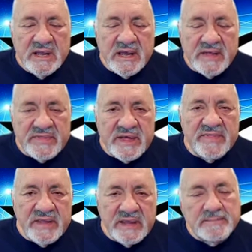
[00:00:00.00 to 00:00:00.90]
And then
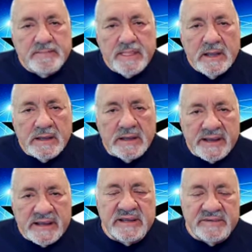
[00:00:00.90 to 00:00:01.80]
the
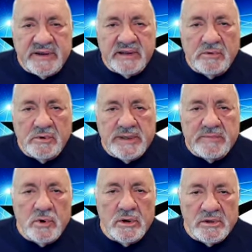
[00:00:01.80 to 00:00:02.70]
connectivity will be
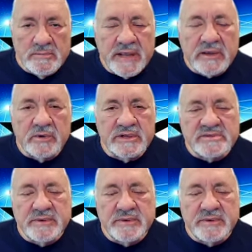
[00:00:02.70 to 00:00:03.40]
more ubiquitous.